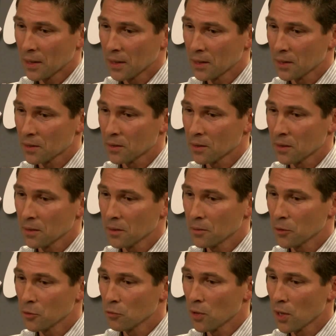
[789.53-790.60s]
is
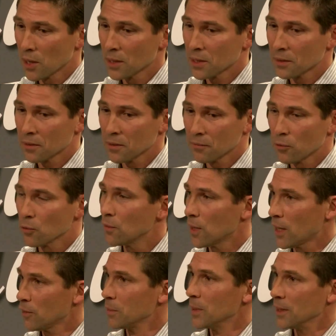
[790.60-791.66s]
you write for 5